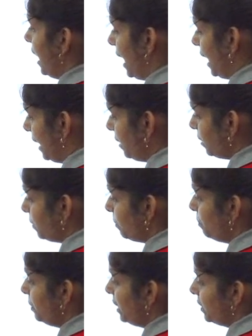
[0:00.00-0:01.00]

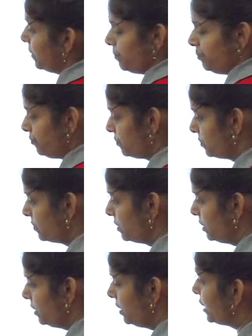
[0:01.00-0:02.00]
and B.
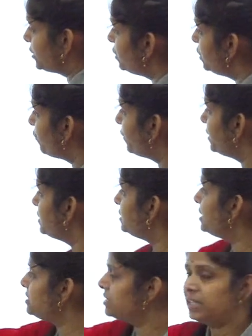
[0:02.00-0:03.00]
Actually, what is
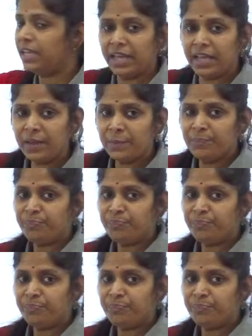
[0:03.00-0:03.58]
this? Is A.